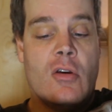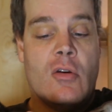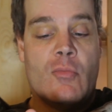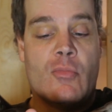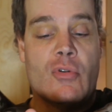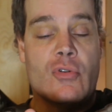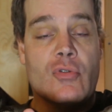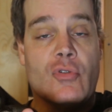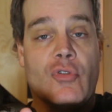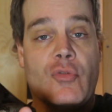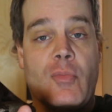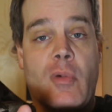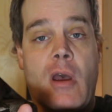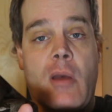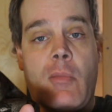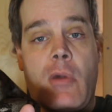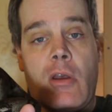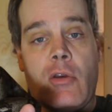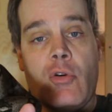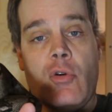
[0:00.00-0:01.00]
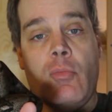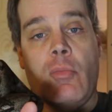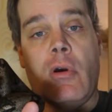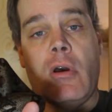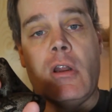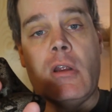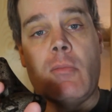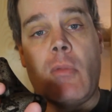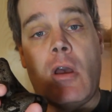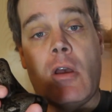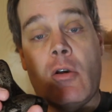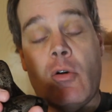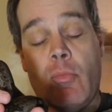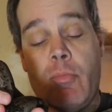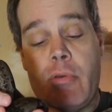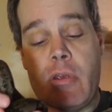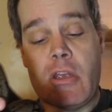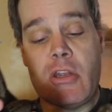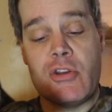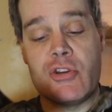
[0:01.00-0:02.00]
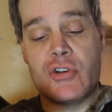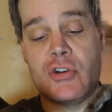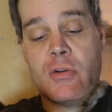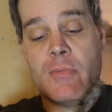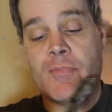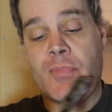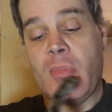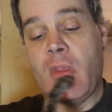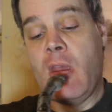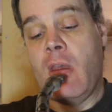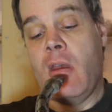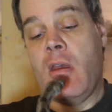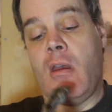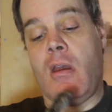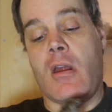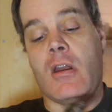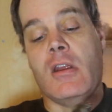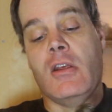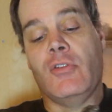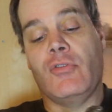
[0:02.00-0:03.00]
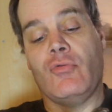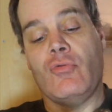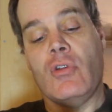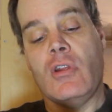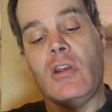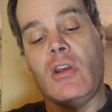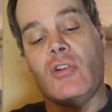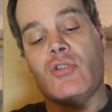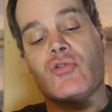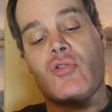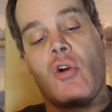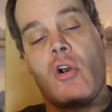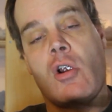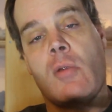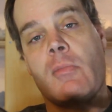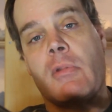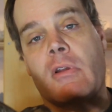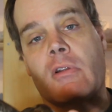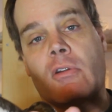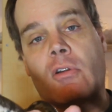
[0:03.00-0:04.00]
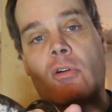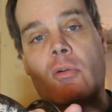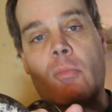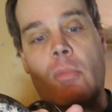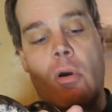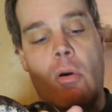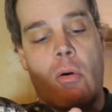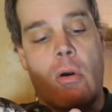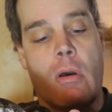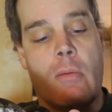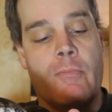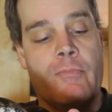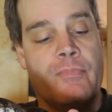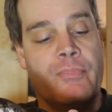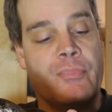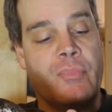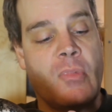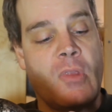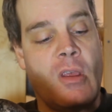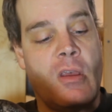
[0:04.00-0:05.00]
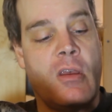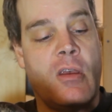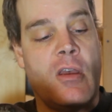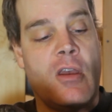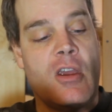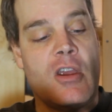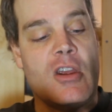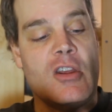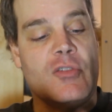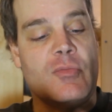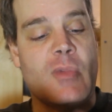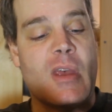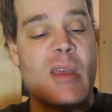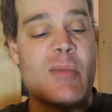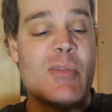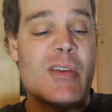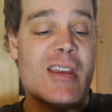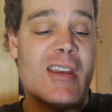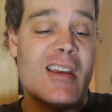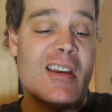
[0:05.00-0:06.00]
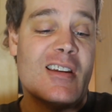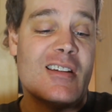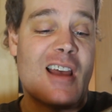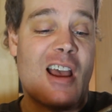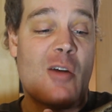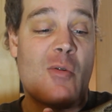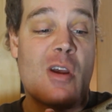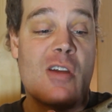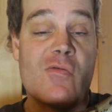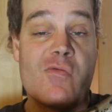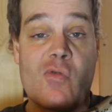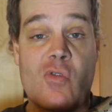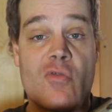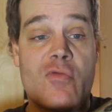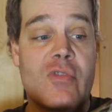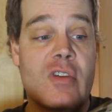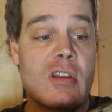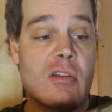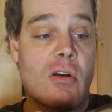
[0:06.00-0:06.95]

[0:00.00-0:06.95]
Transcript: produced by my good buddy Michael Beach. And he's really a charming little boa. He's maybe not quite 4 feet